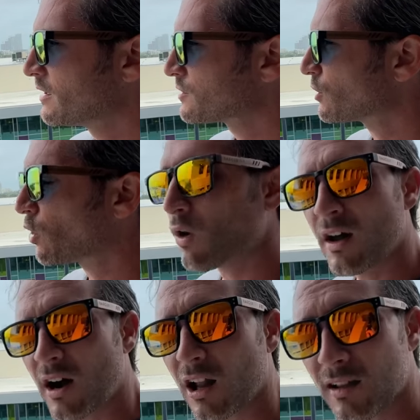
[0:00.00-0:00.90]
So
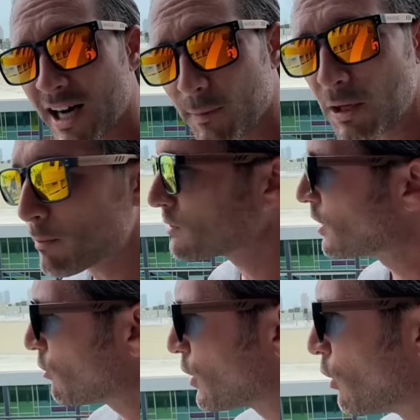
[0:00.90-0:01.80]
a lot of people
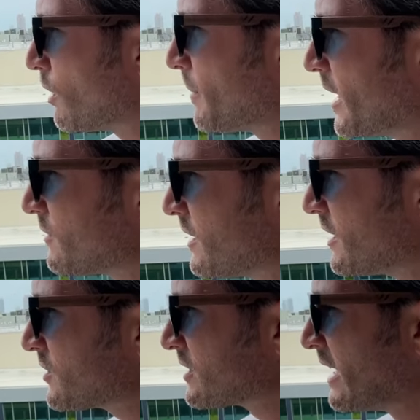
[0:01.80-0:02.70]
don't know about
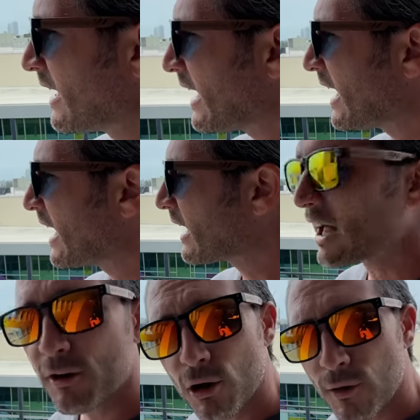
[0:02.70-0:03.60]
this, and I
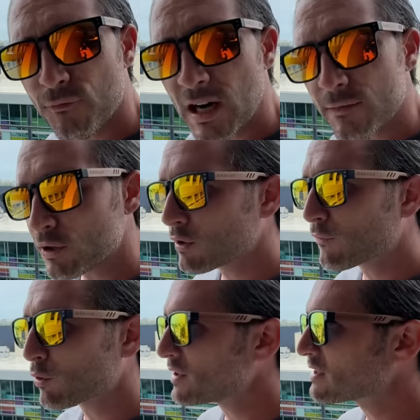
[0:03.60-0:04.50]
don't know if
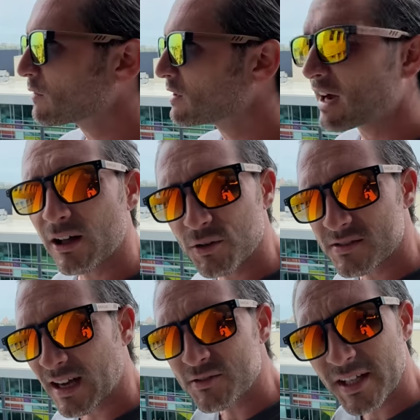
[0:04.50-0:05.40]
$547
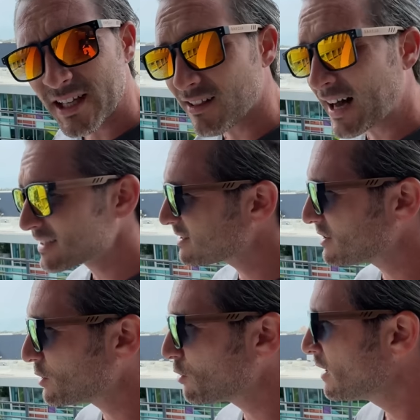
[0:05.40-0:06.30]
sounds like a lot to
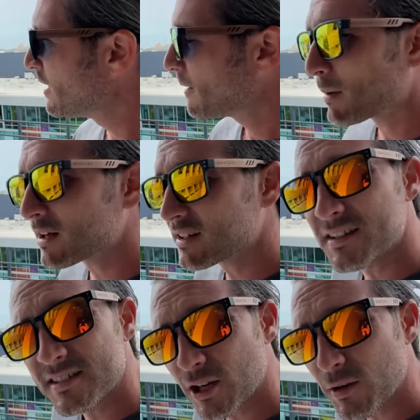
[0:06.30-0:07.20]
you, but
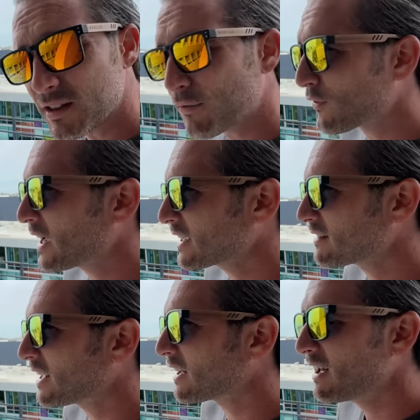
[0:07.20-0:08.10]
considering the fact
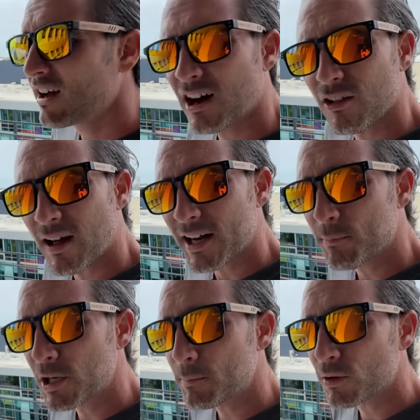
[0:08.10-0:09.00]
that a lot
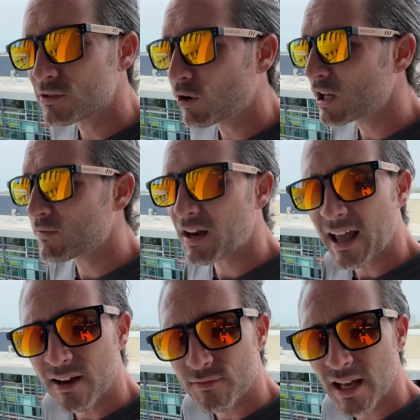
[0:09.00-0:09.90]
of people don't even
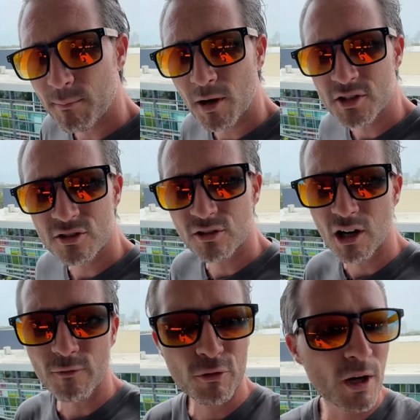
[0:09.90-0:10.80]
have that much to
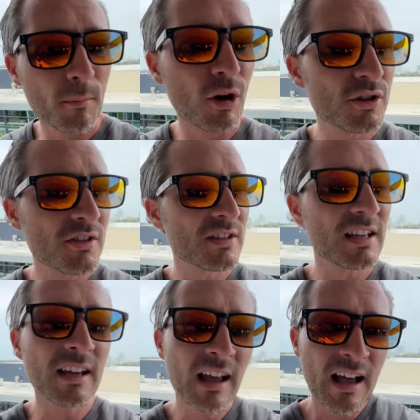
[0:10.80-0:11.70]
cover an
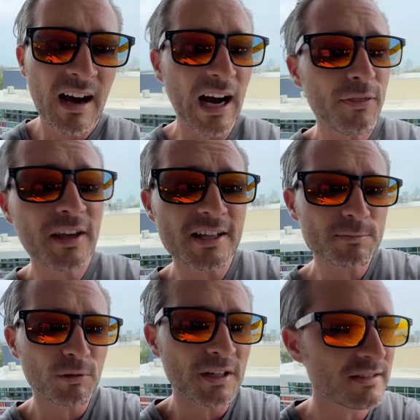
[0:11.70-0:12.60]
emergency, I think it's
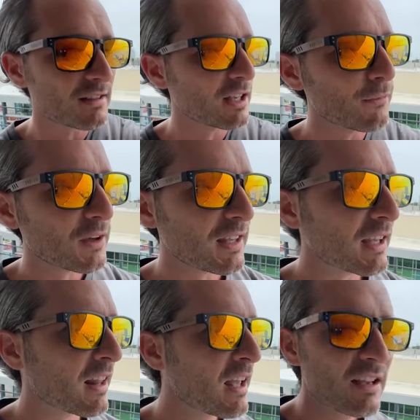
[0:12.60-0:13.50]
pretty
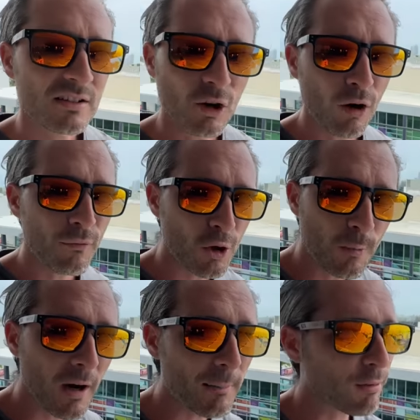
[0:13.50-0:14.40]
significant. So if you
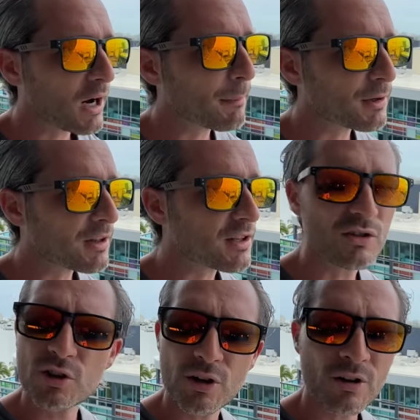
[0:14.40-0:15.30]
bought property
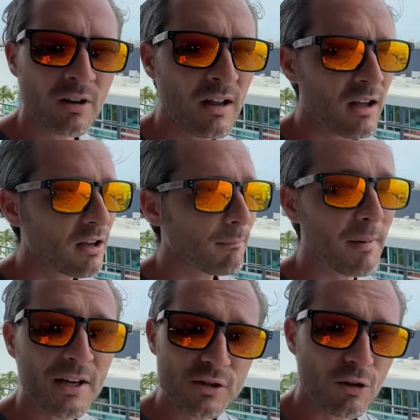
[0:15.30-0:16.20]
this year,
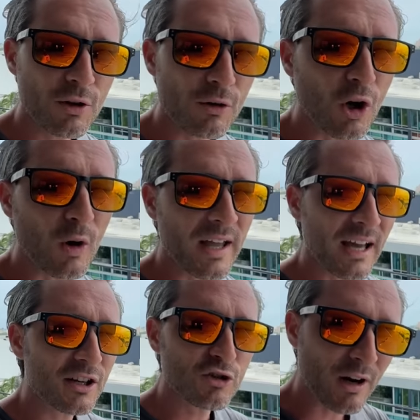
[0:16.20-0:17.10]
make sure you go
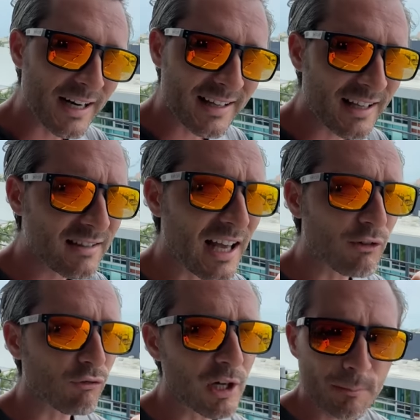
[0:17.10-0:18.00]
ahead and try to get that
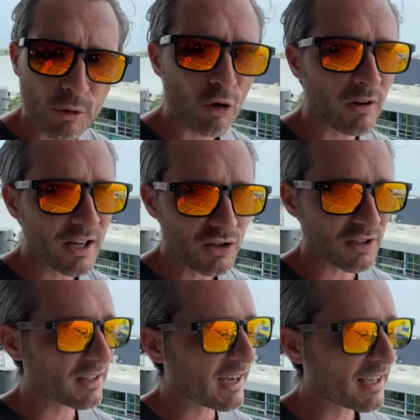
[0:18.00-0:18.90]

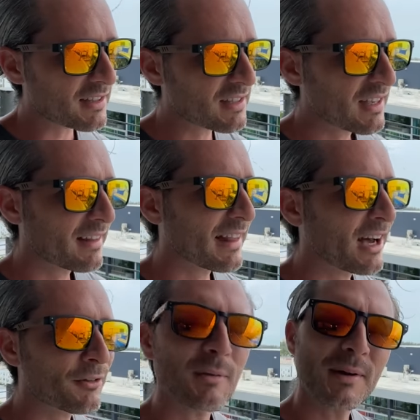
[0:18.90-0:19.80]
reproration, guys.
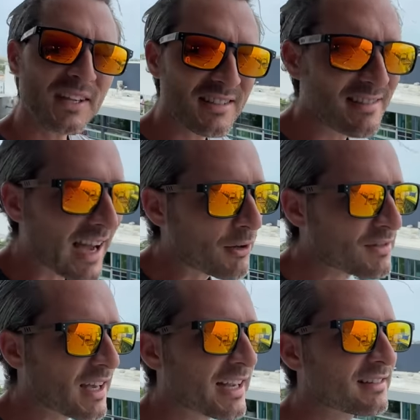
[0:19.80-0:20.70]
Now, the biggest
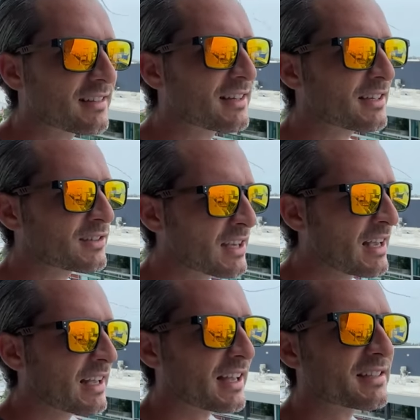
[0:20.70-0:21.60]
downside to this
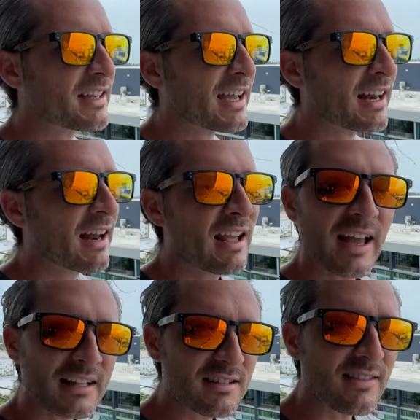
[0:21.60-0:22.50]
is that
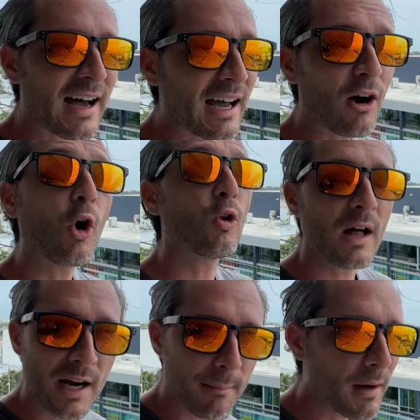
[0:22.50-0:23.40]
it's not a whole
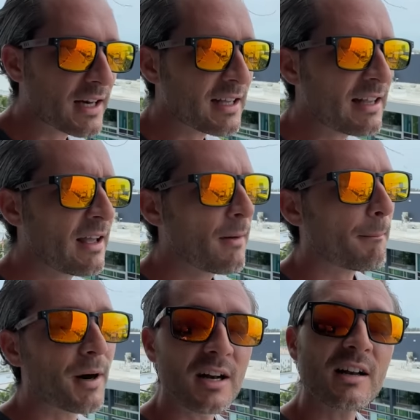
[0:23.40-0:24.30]
lot of money,
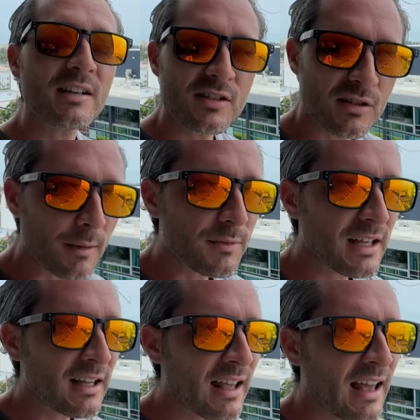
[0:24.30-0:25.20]
but it is
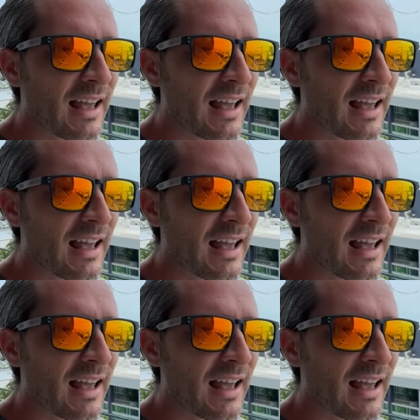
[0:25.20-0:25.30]
something.